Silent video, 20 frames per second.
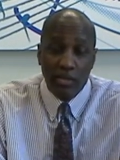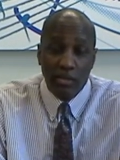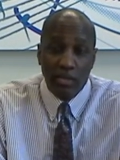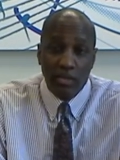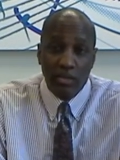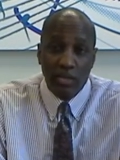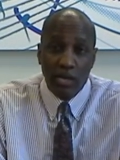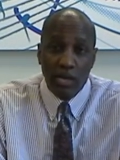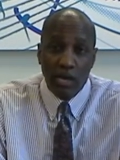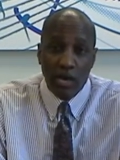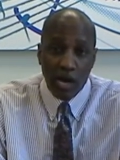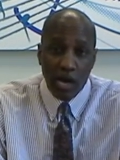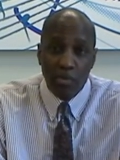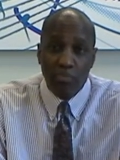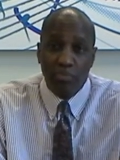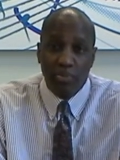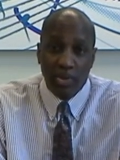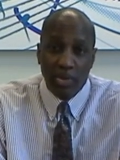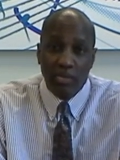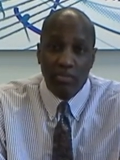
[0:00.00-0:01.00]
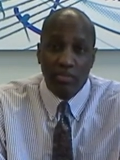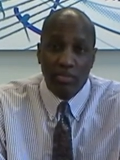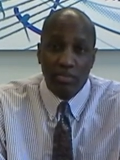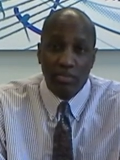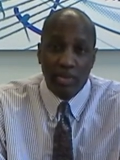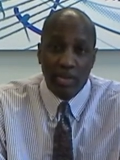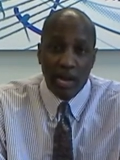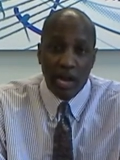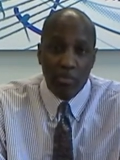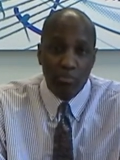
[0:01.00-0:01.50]
that there are places
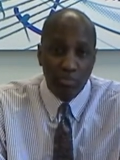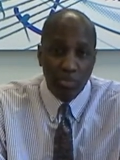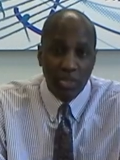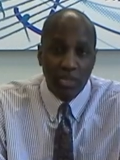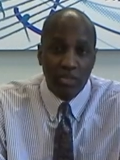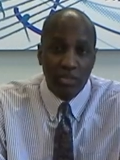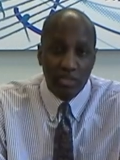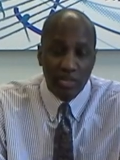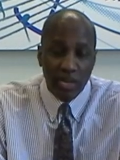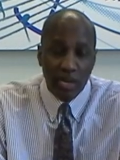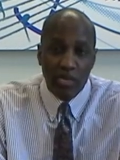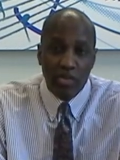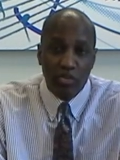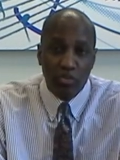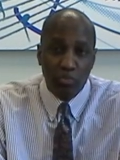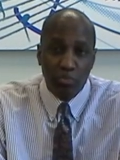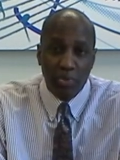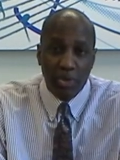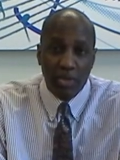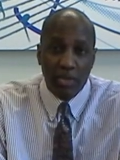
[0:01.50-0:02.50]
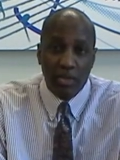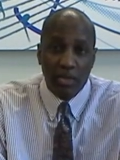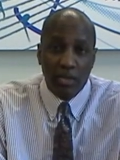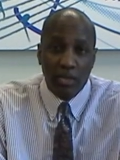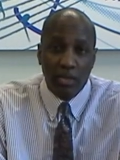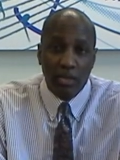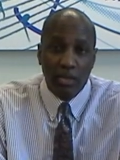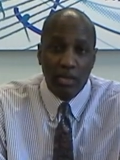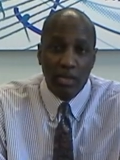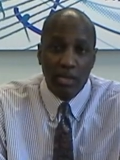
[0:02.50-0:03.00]
in our military
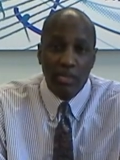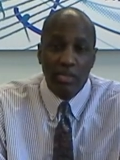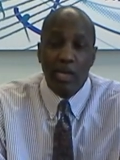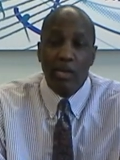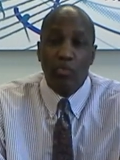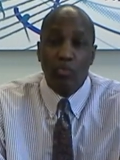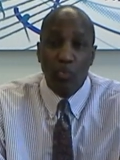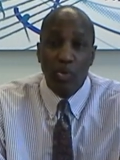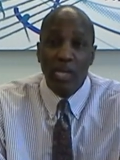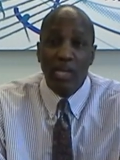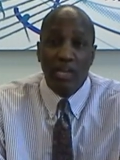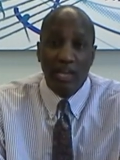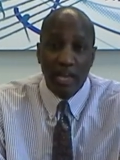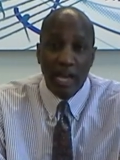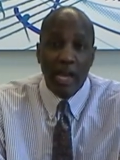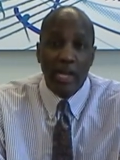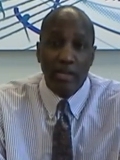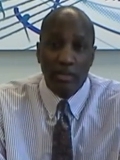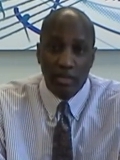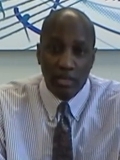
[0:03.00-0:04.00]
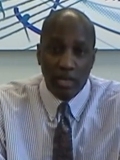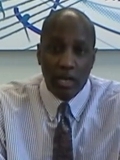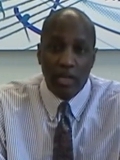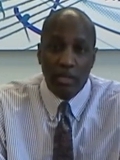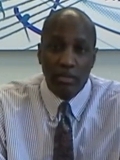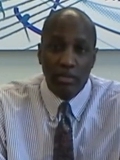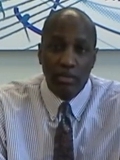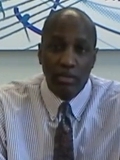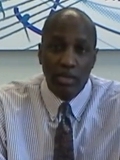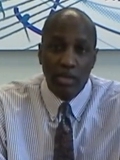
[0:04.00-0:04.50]
spending that we can
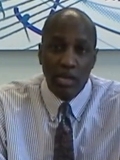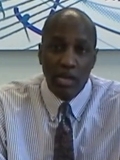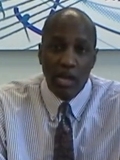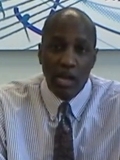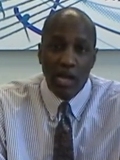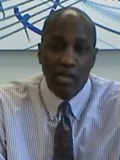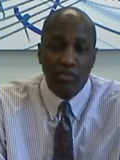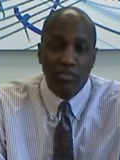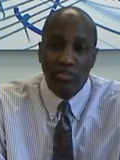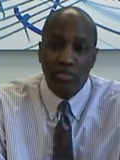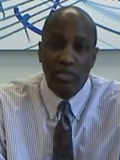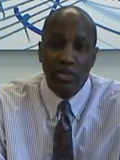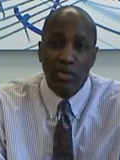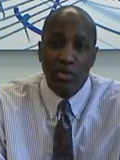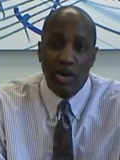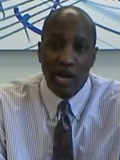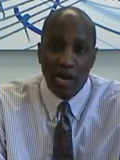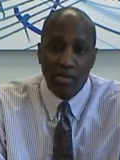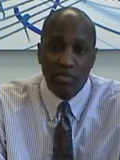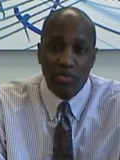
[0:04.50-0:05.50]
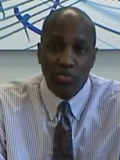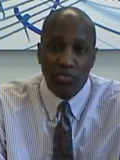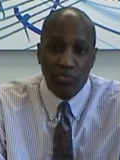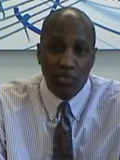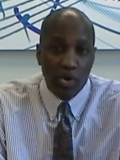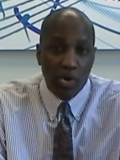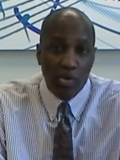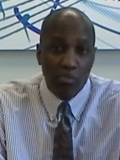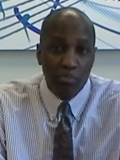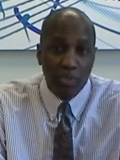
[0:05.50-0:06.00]
cut and still have a
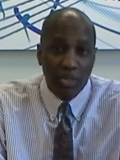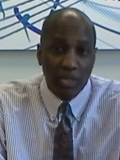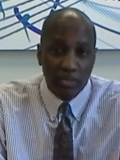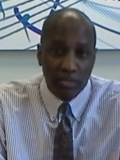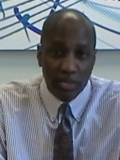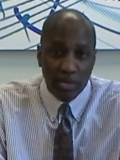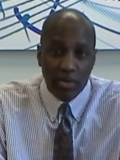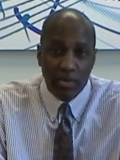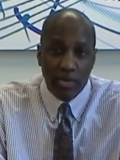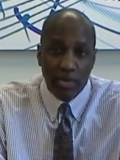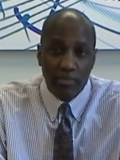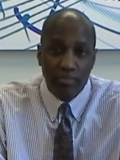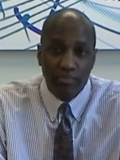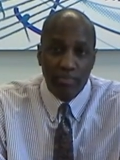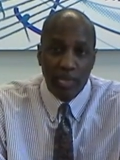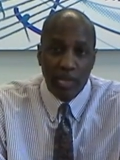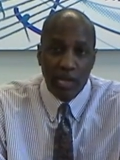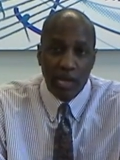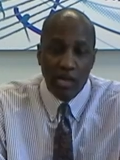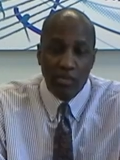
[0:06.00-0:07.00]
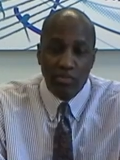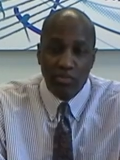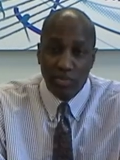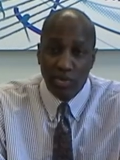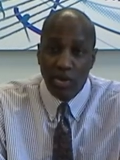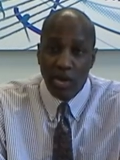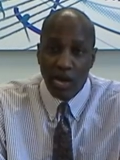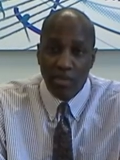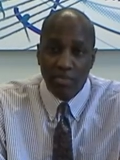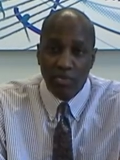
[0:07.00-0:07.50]
strong military, and
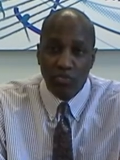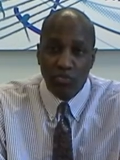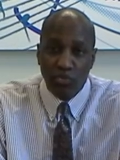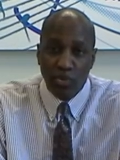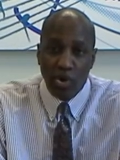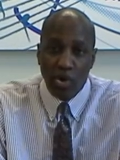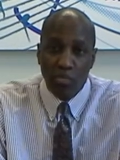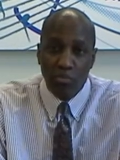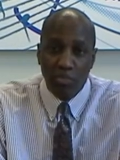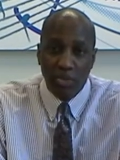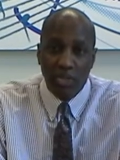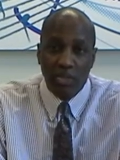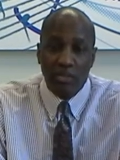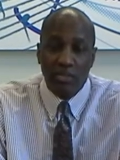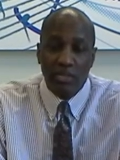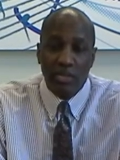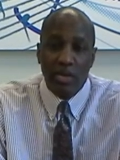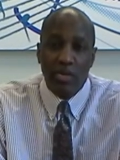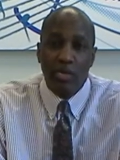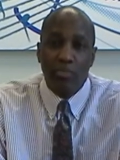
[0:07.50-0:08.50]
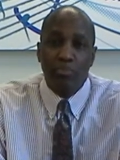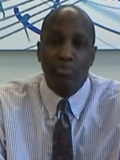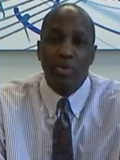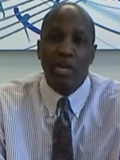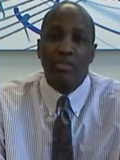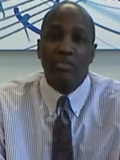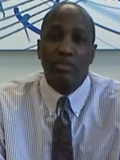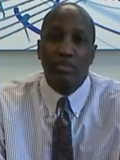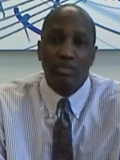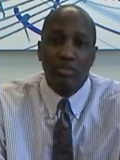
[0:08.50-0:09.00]
still have a strong military
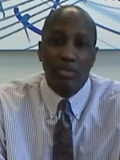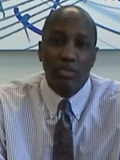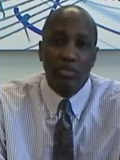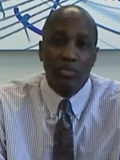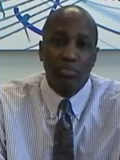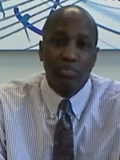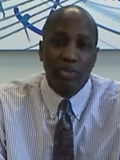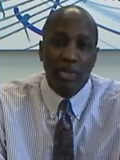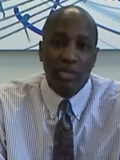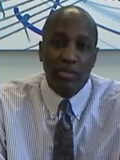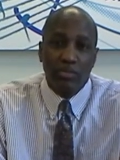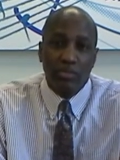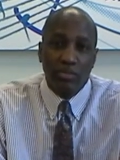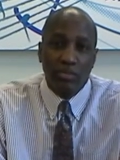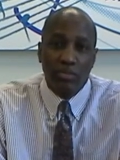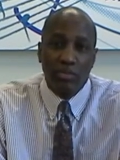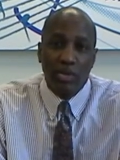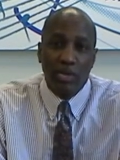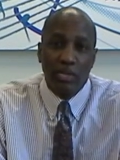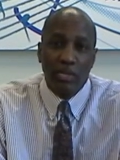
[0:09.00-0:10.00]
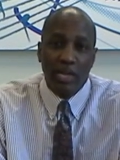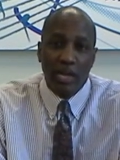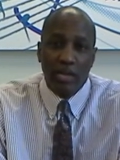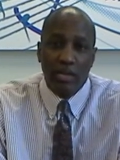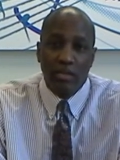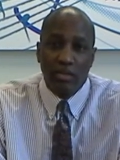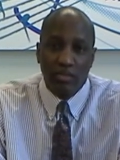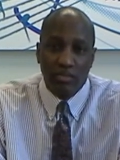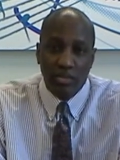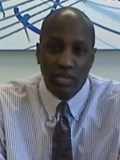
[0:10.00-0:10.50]
presence in the places that
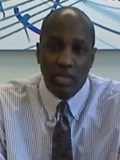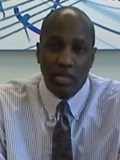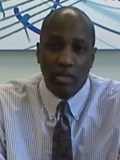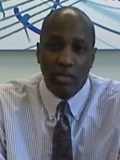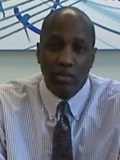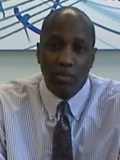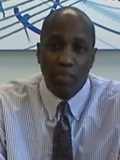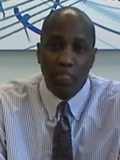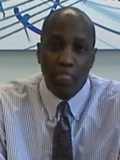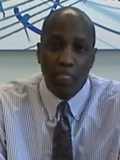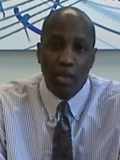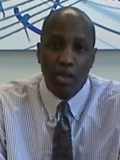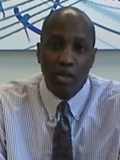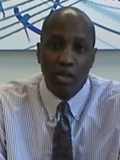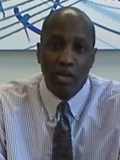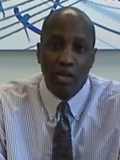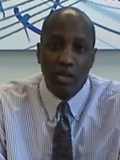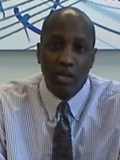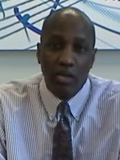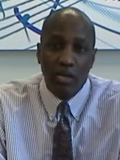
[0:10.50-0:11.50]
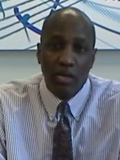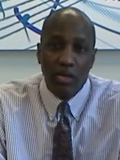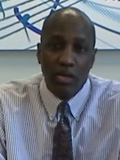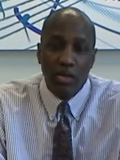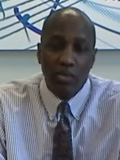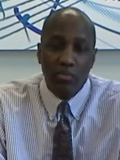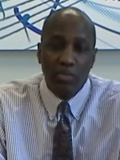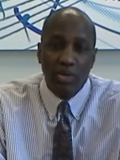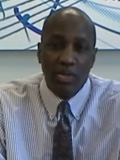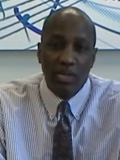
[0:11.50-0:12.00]
it is needed.
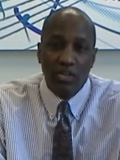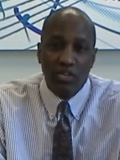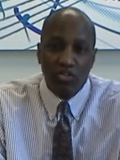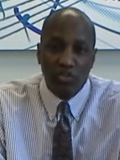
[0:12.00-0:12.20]
But it